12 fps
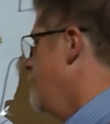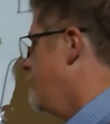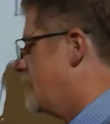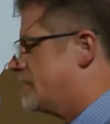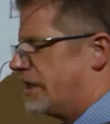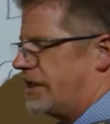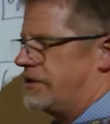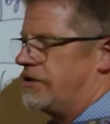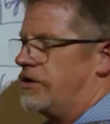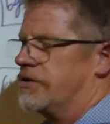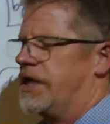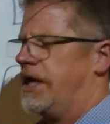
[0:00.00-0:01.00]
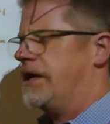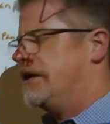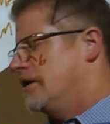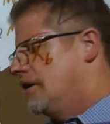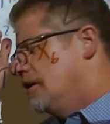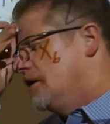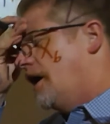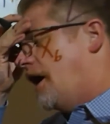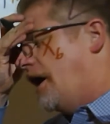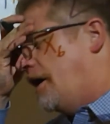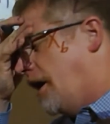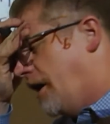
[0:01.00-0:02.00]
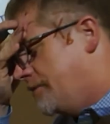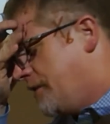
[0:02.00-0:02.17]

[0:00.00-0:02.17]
by saying, okay, I'm